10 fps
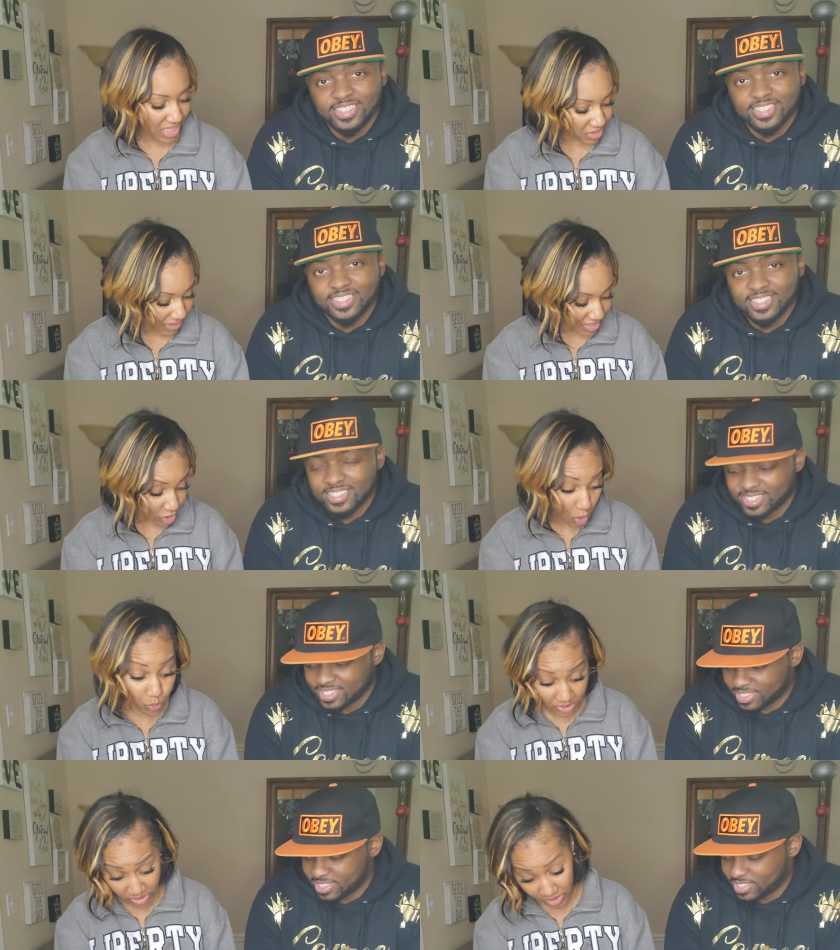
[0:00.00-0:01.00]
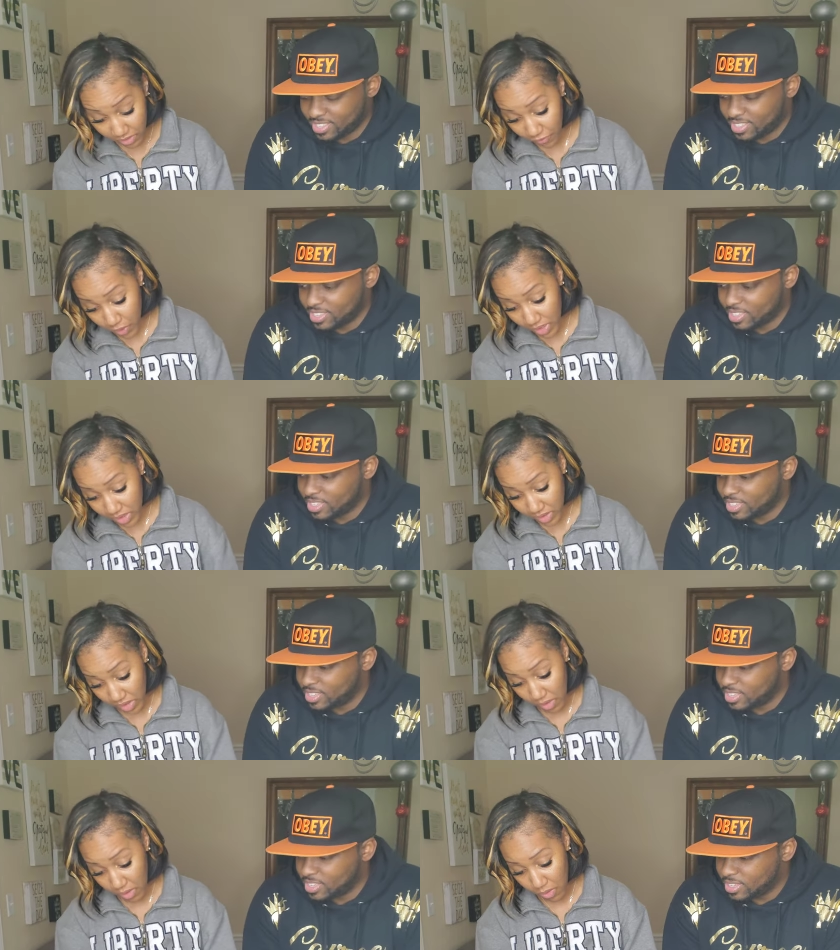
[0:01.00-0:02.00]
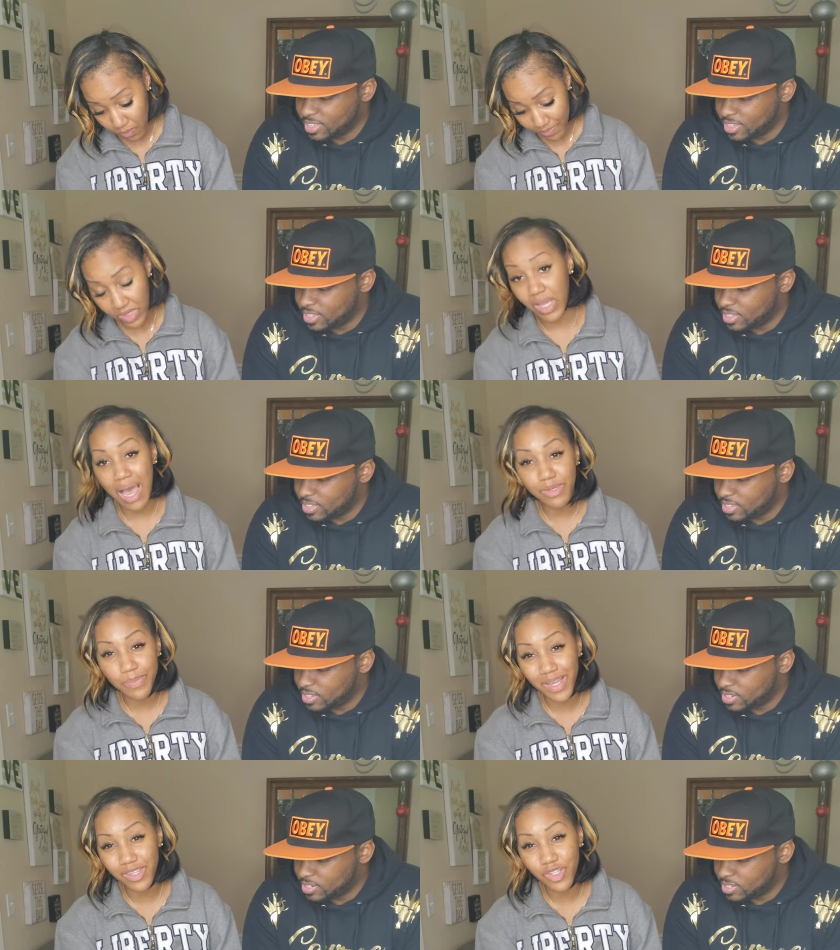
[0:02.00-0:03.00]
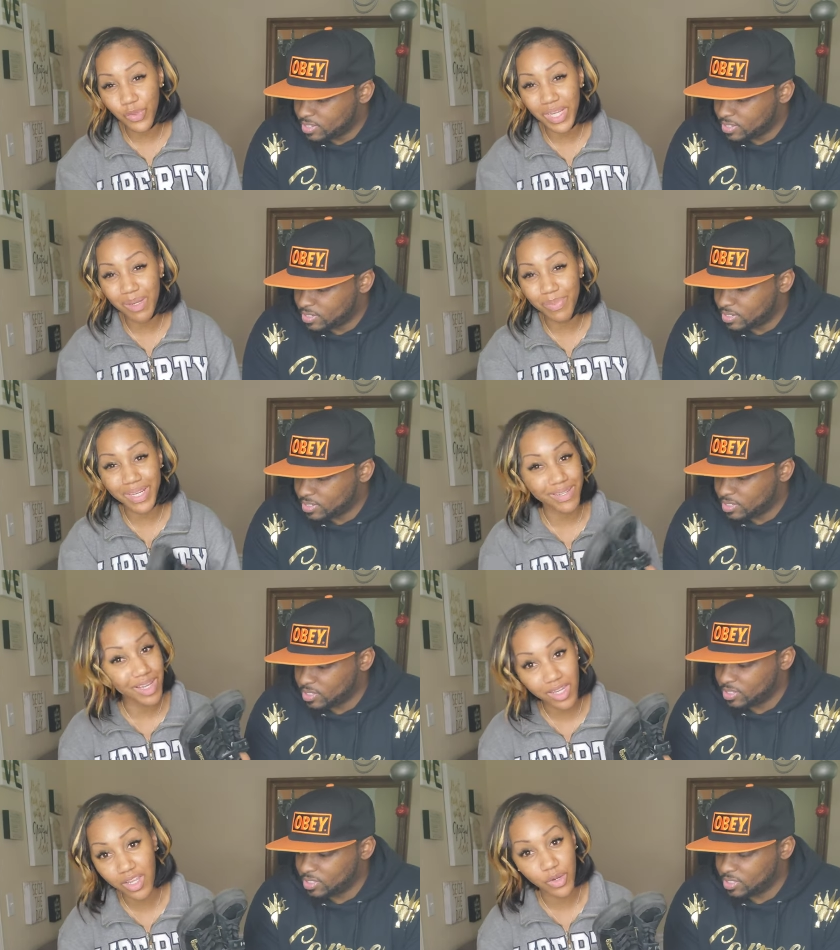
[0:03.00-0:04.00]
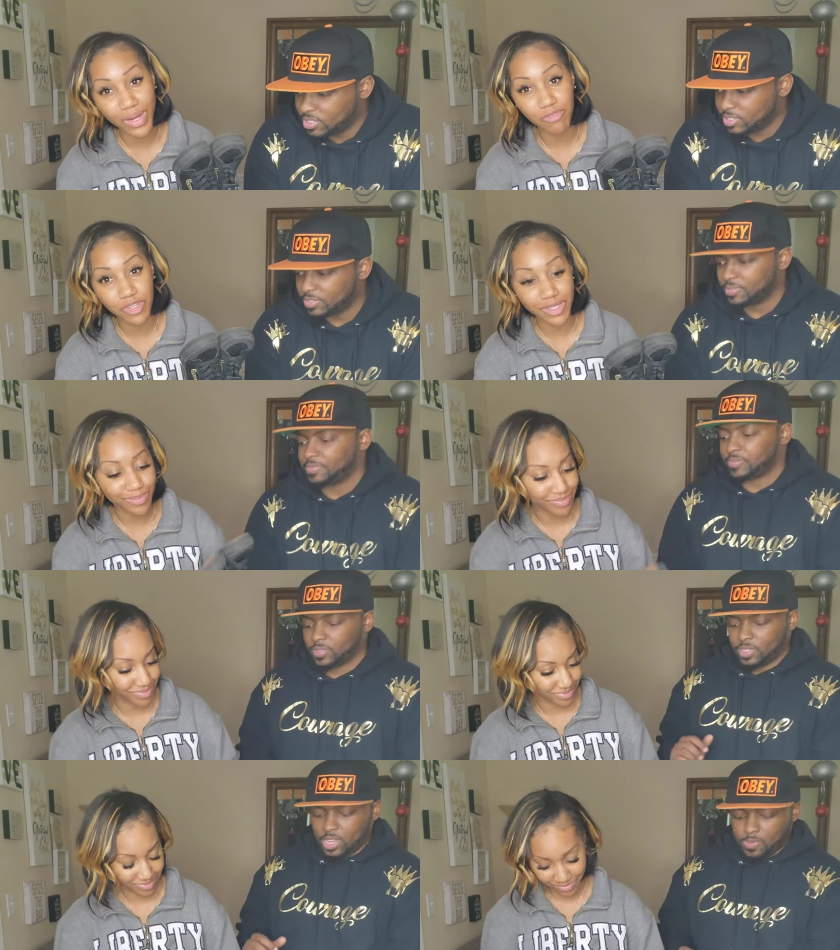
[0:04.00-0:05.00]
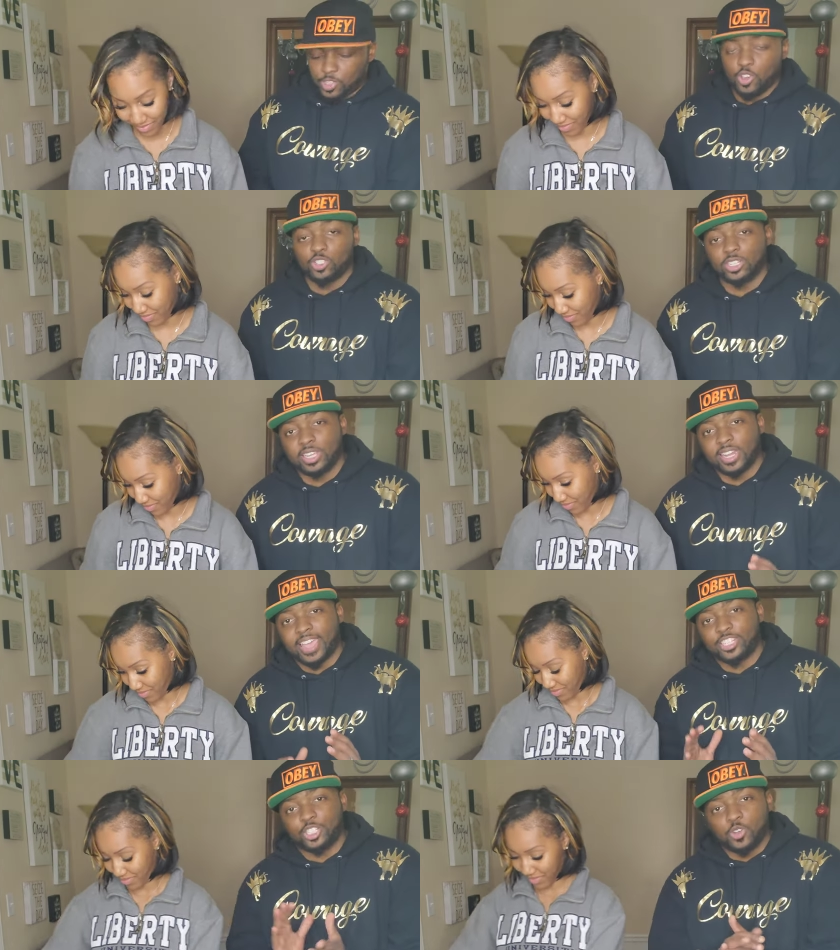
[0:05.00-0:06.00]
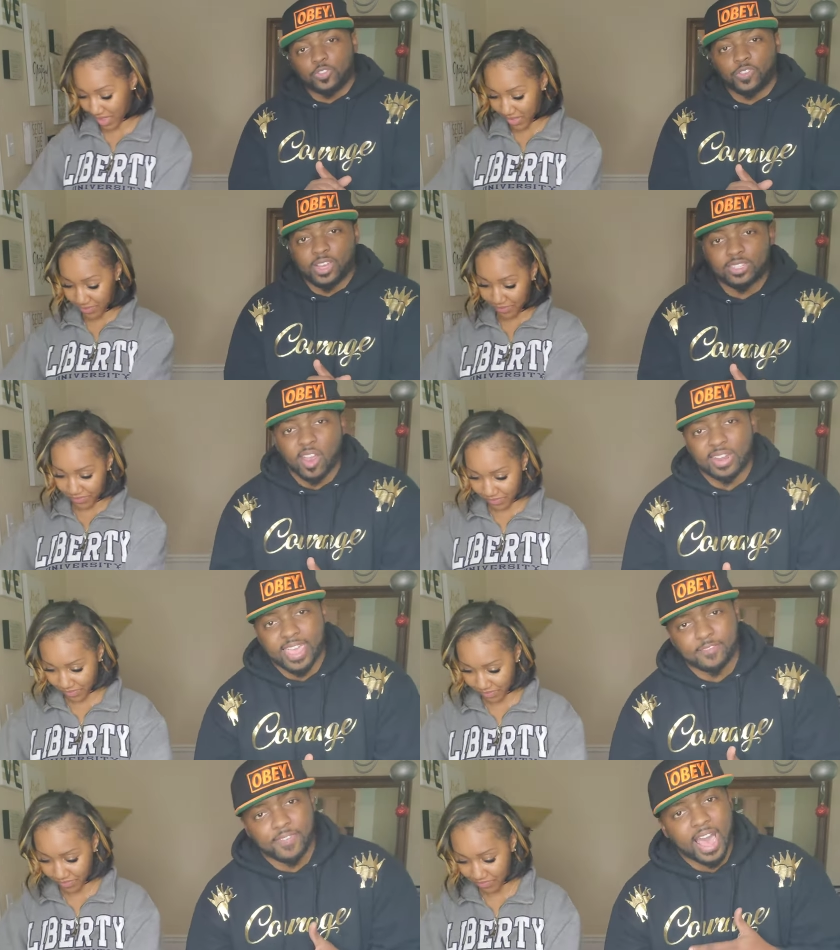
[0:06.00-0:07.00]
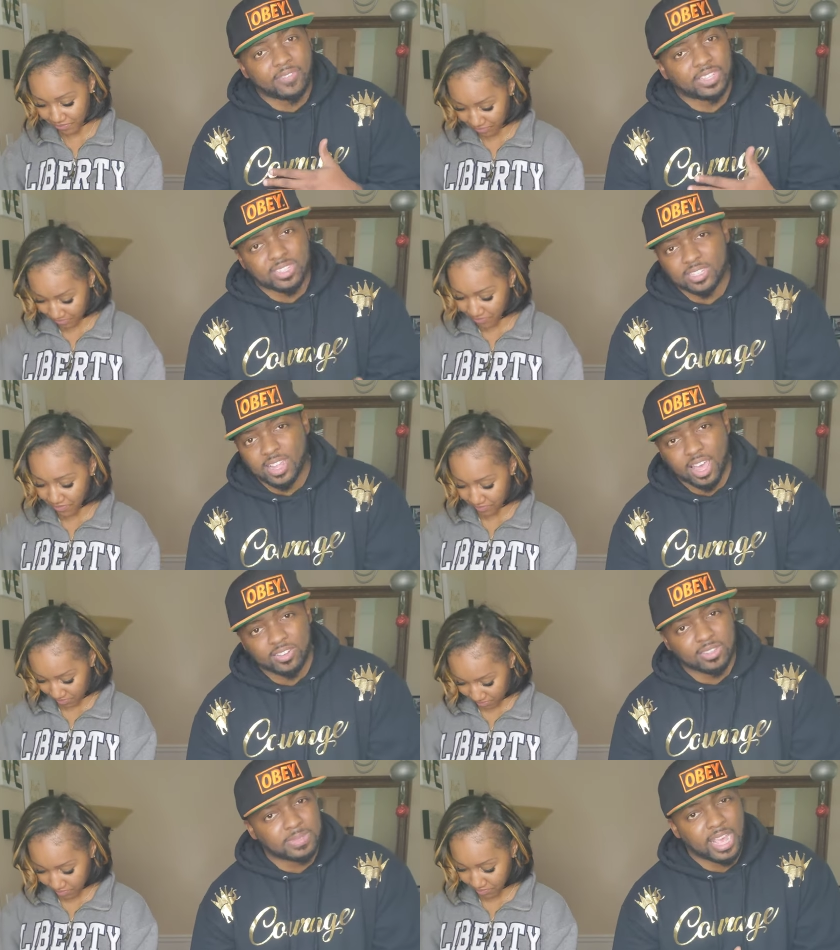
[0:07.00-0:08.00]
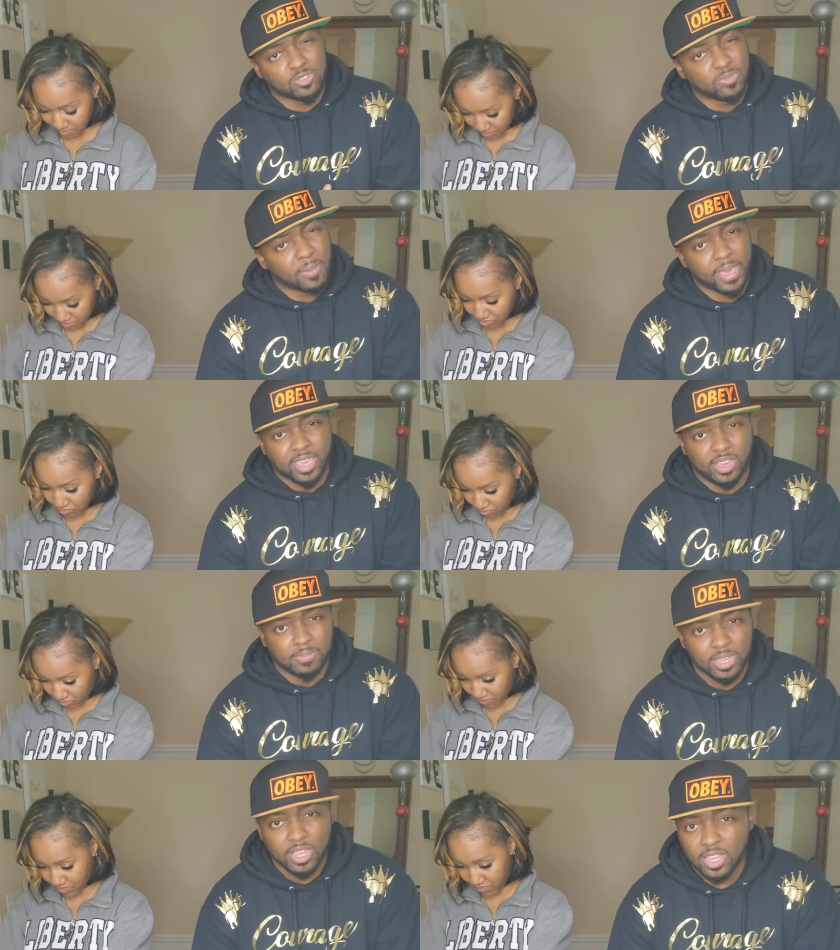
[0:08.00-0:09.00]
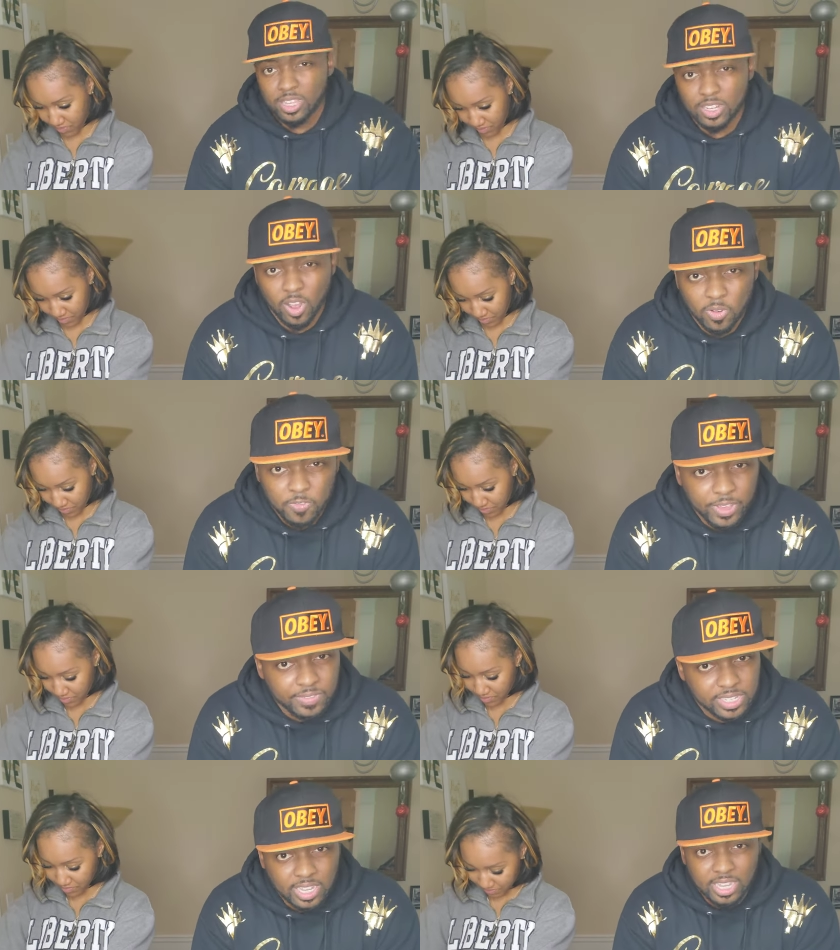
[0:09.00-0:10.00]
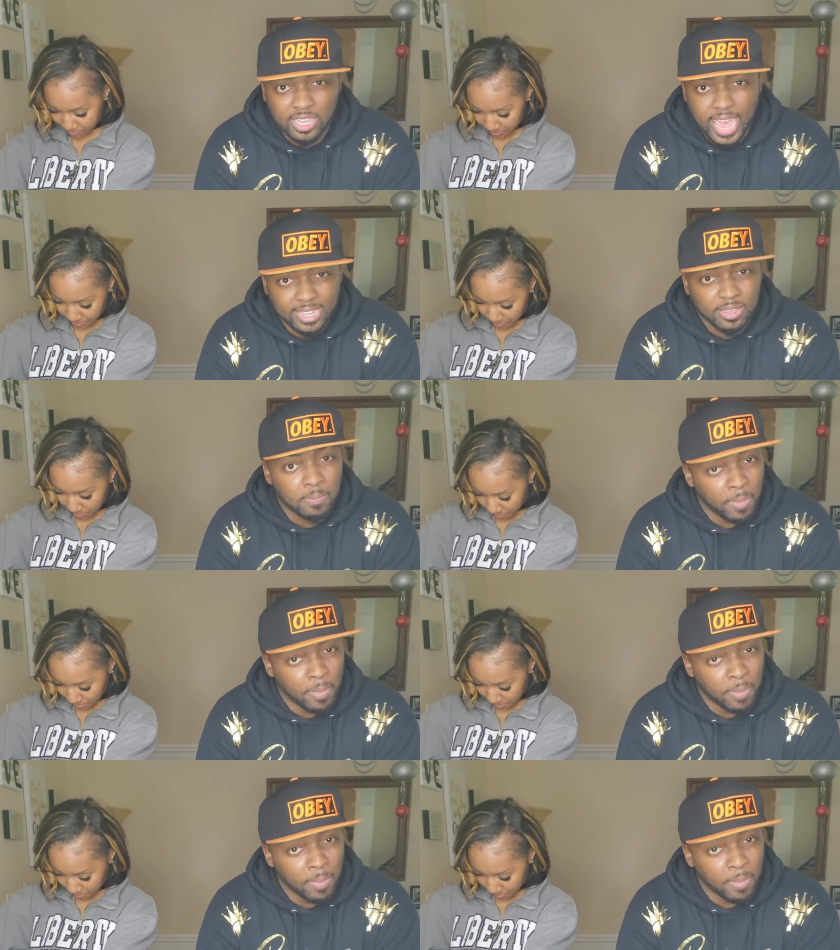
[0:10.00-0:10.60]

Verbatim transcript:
Speaker 1: Kids Vans go really good for it. So the comps will be on the screen, but another great flip.
Speaker 2: Yep. Usually like shoes for us are like five to six dollars. Sometimes we might pay up, you know, 15 at the